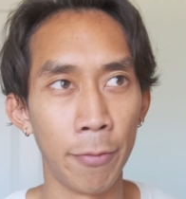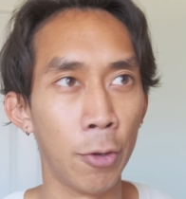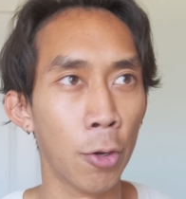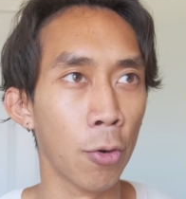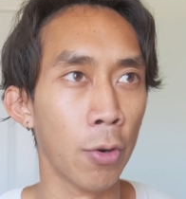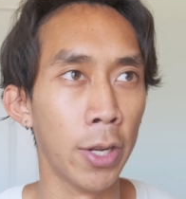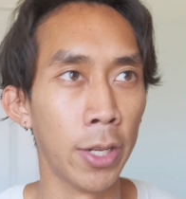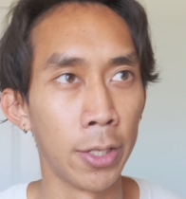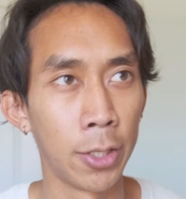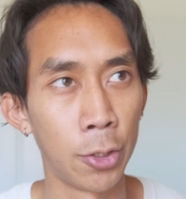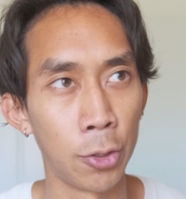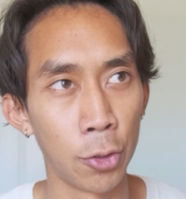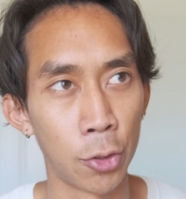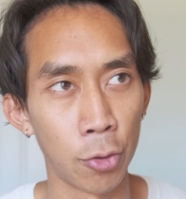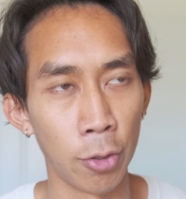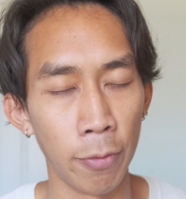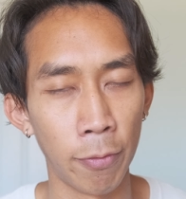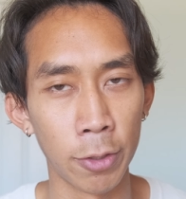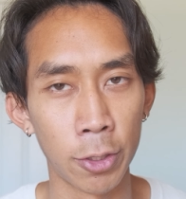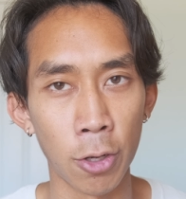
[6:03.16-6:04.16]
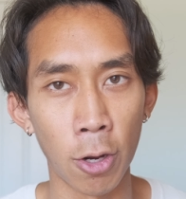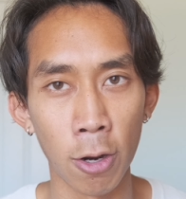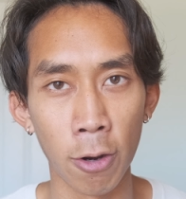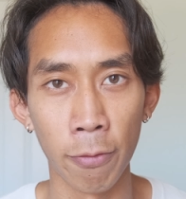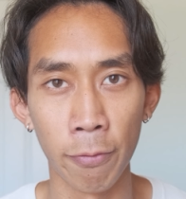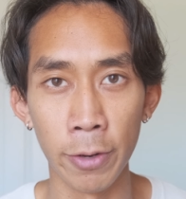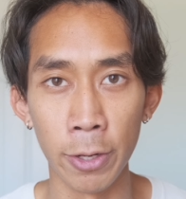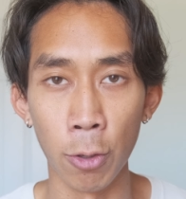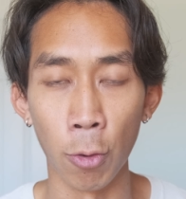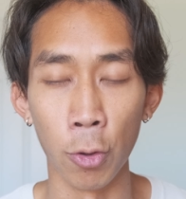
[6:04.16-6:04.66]
you're into street
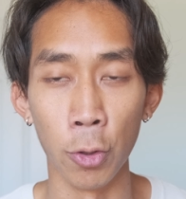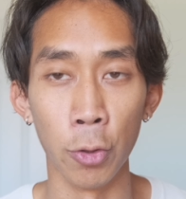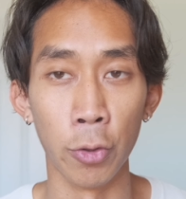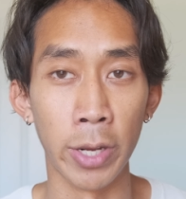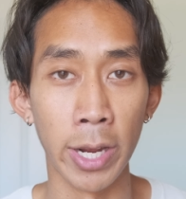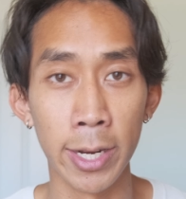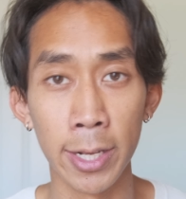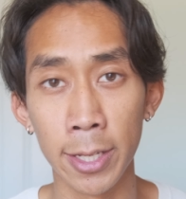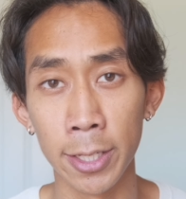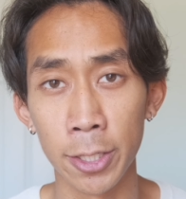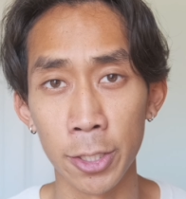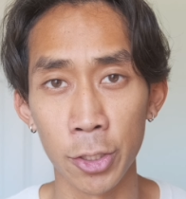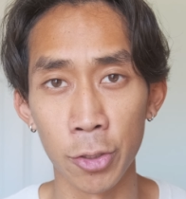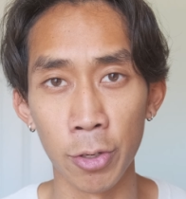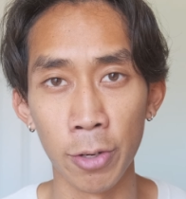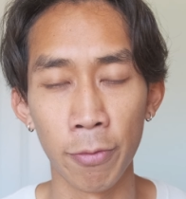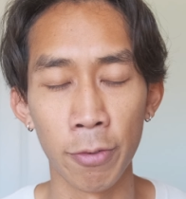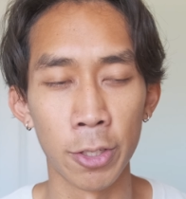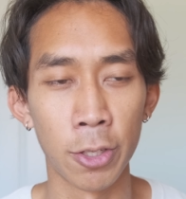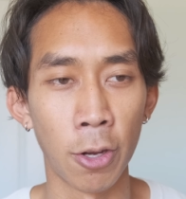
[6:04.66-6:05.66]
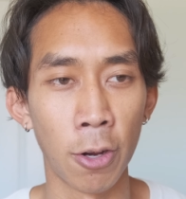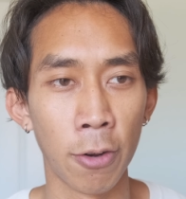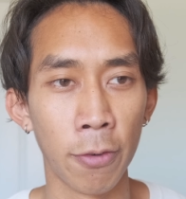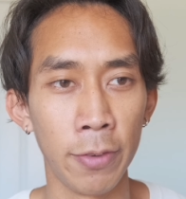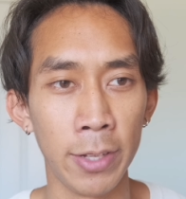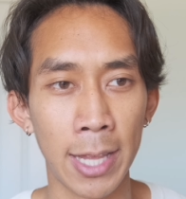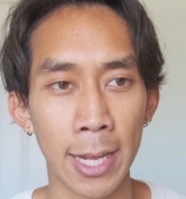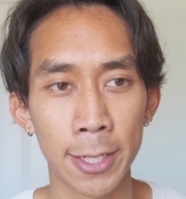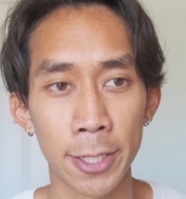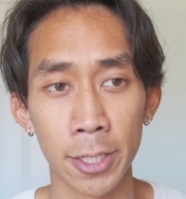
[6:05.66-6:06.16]
photography or you're getting into street photography,
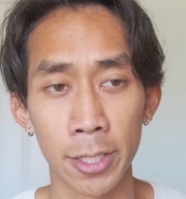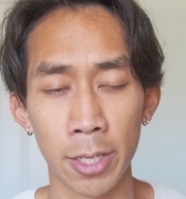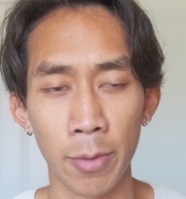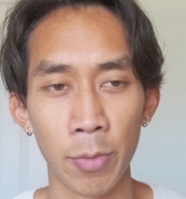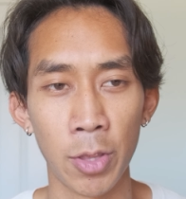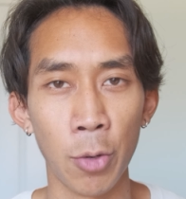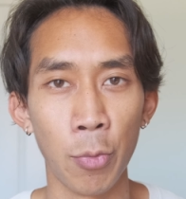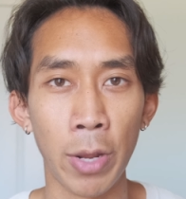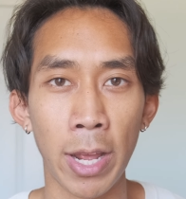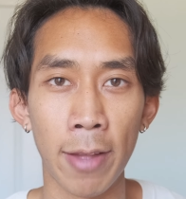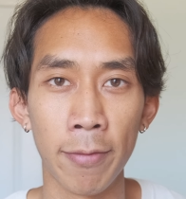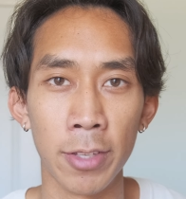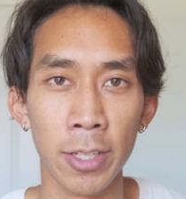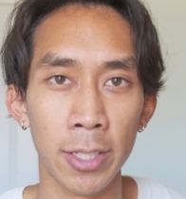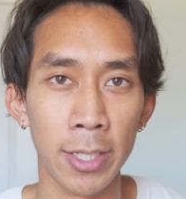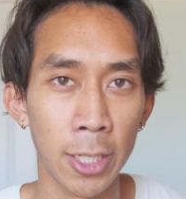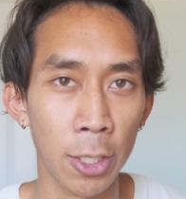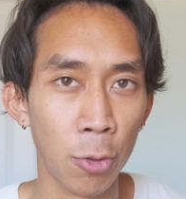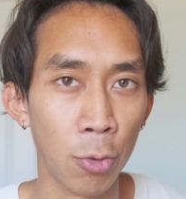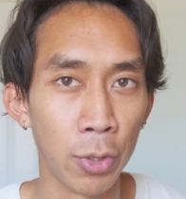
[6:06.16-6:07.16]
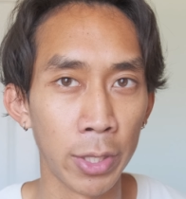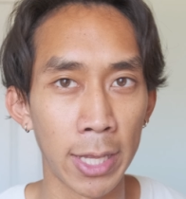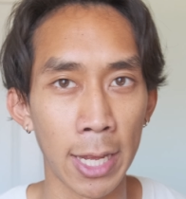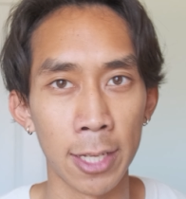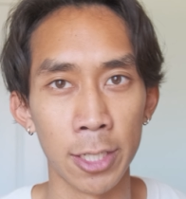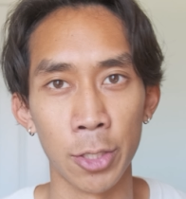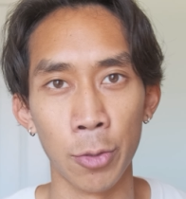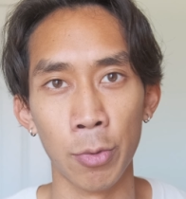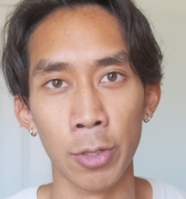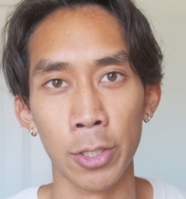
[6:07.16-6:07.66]
that's just something we have to deal with
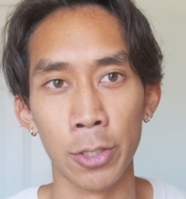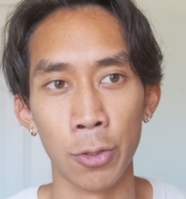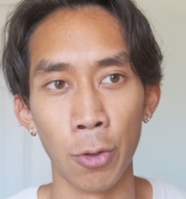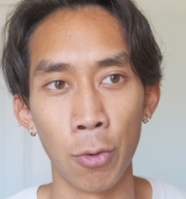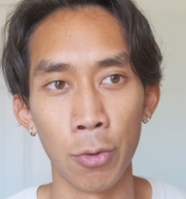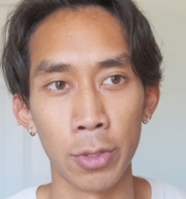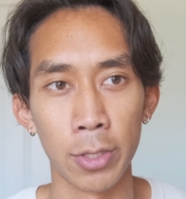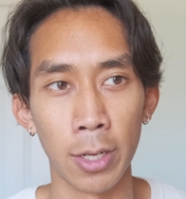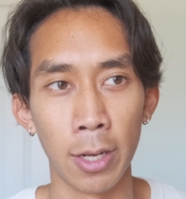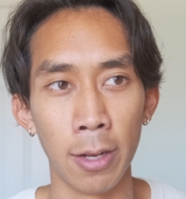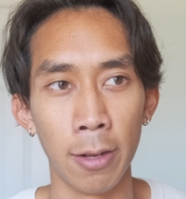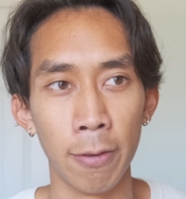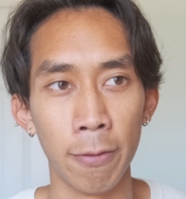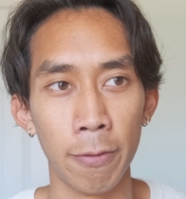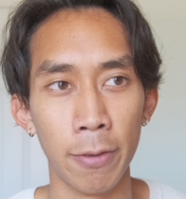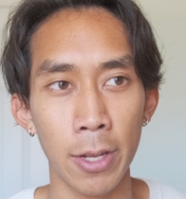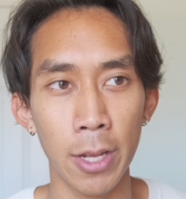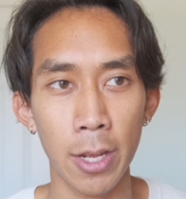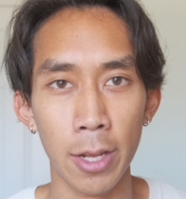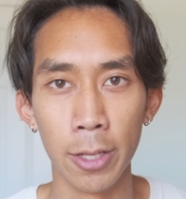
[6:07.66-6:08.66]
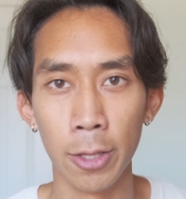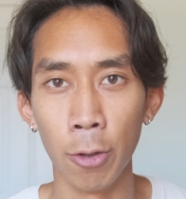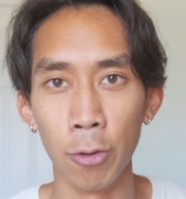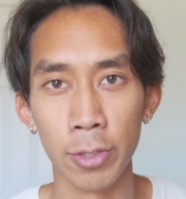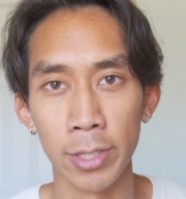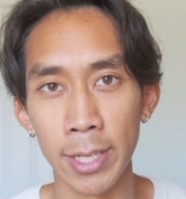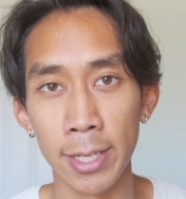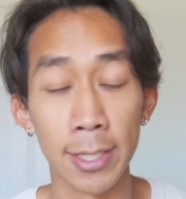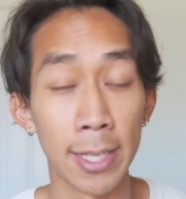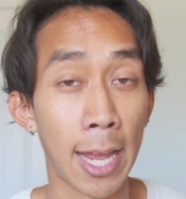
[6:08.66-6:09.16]
as a result of those
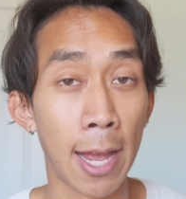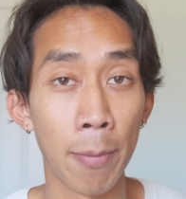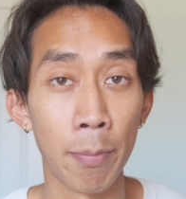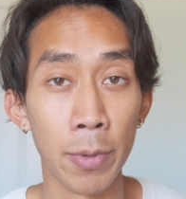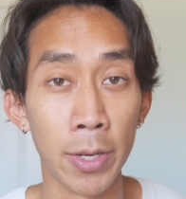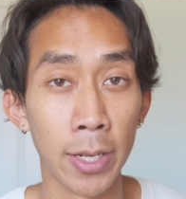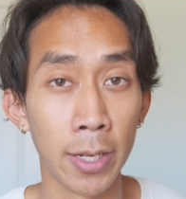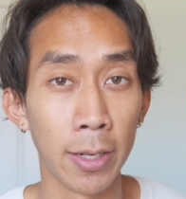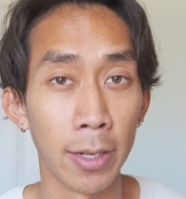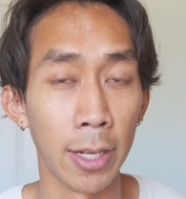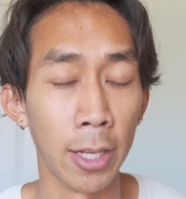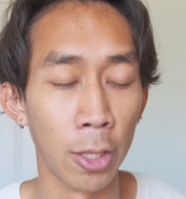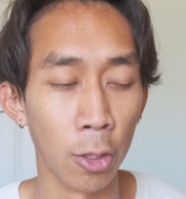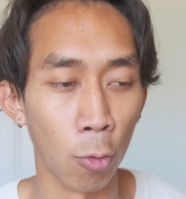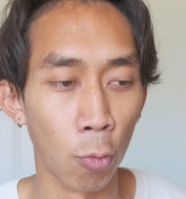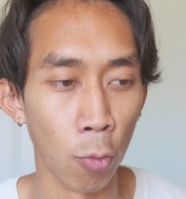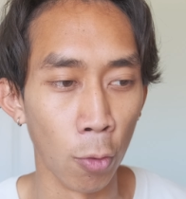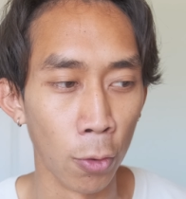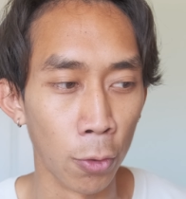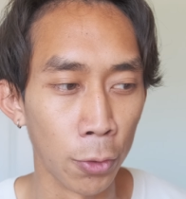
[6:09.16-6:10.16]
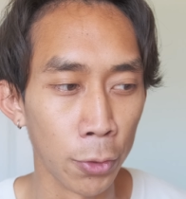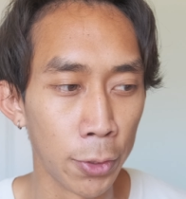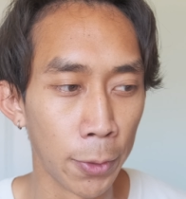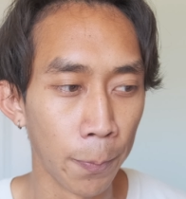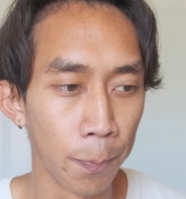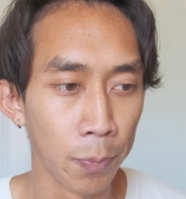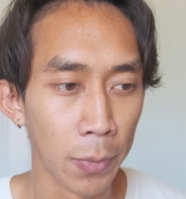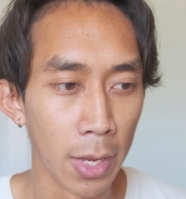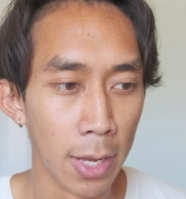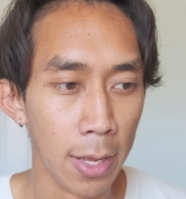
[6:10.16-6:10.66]
things happening in the world.
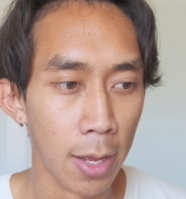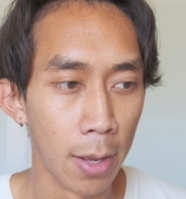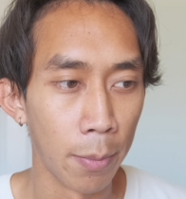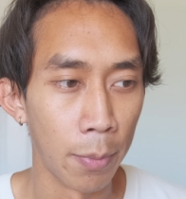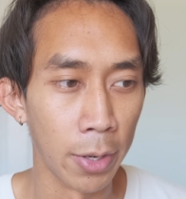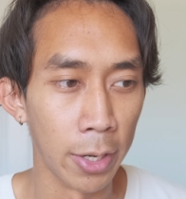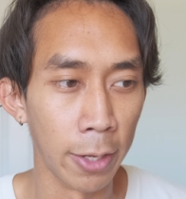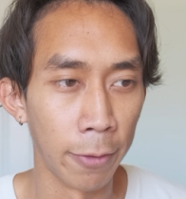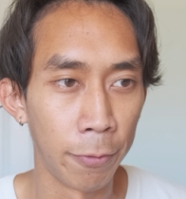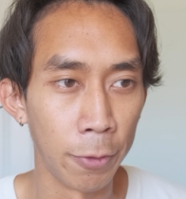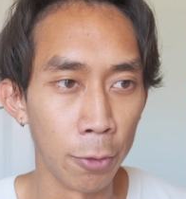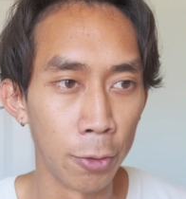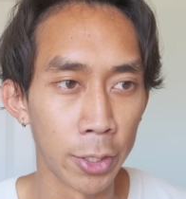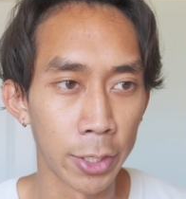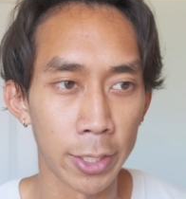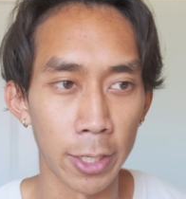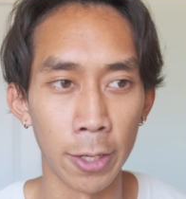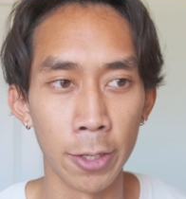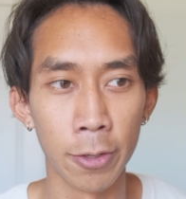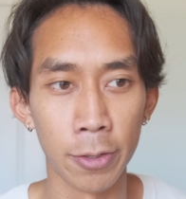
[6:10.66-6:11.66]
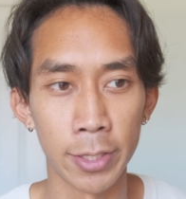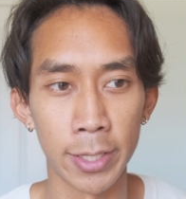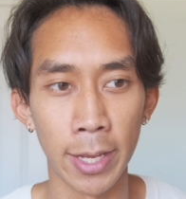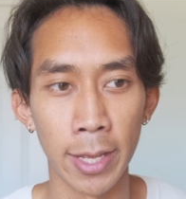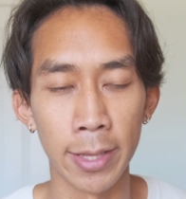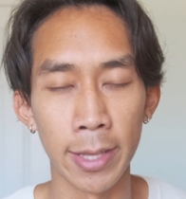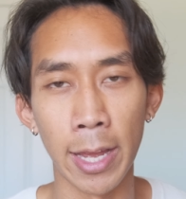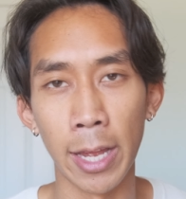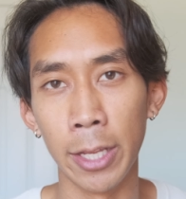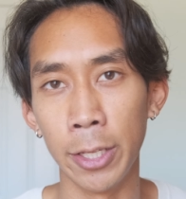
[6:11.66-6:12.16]
But if you just
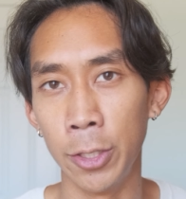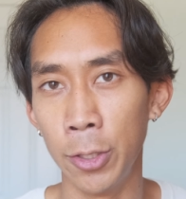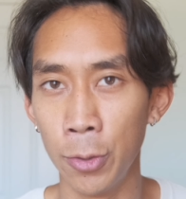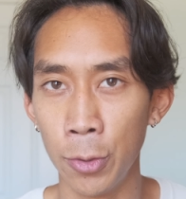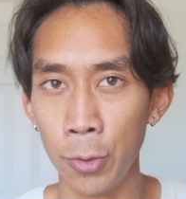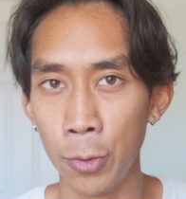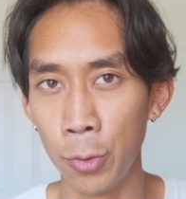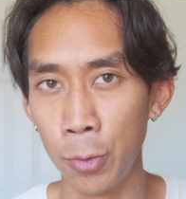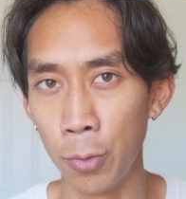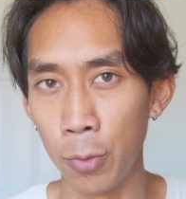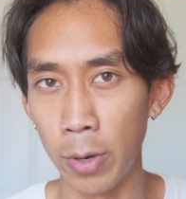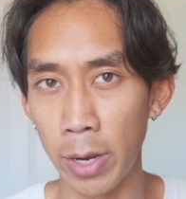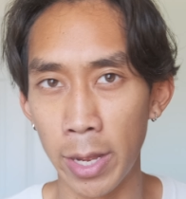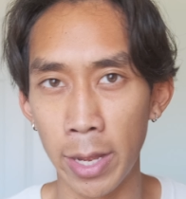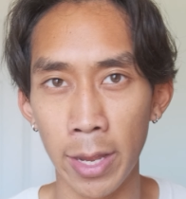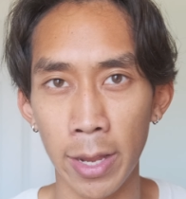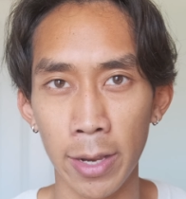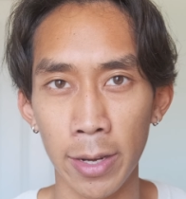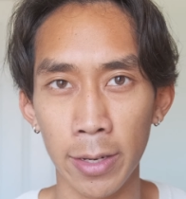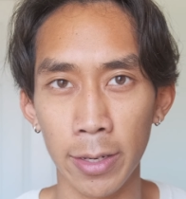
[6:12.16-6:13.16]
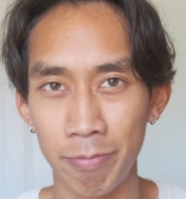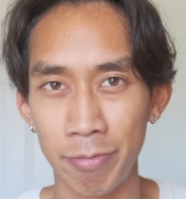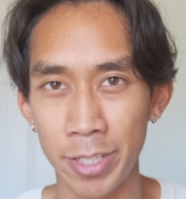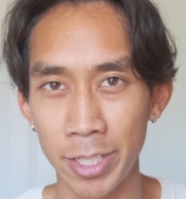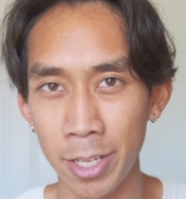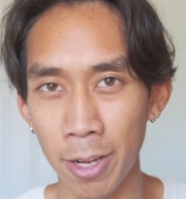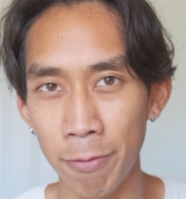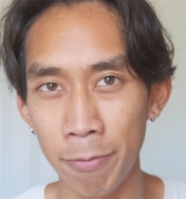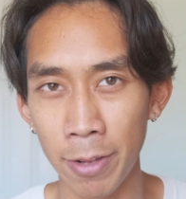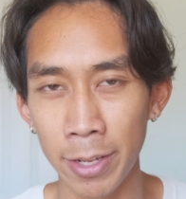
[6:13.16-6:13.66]
understand that you and
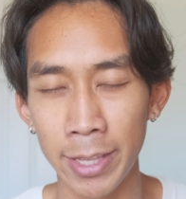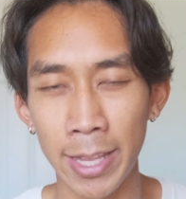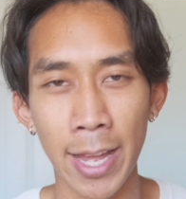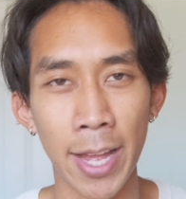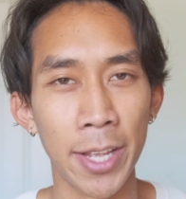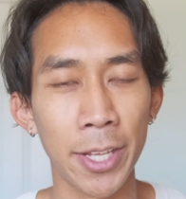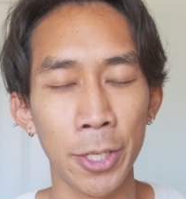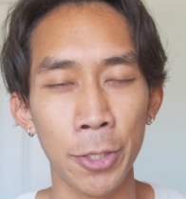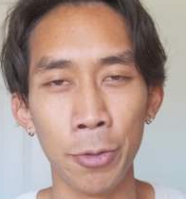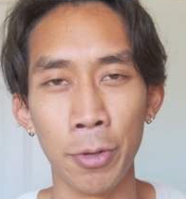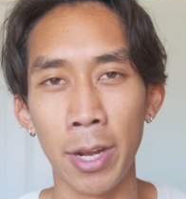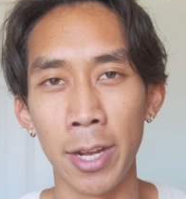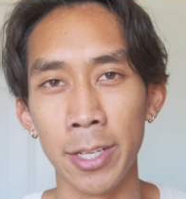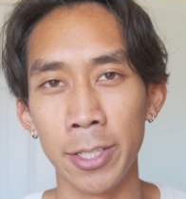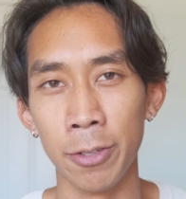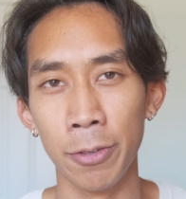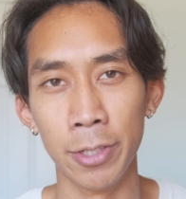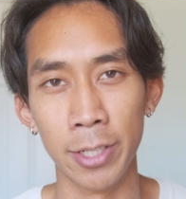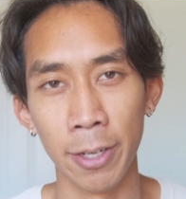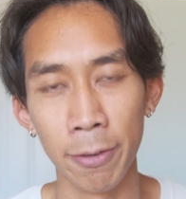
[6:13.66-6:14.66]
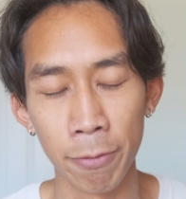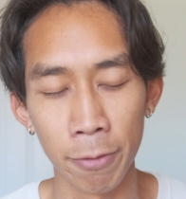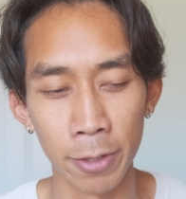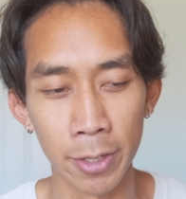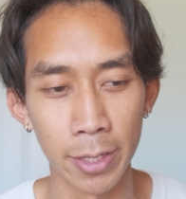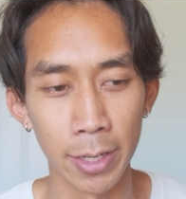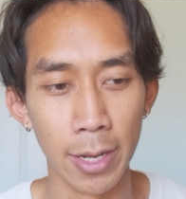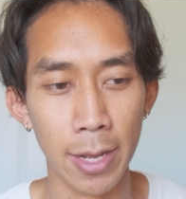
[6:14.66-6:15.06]
stuff like that, you guys are different,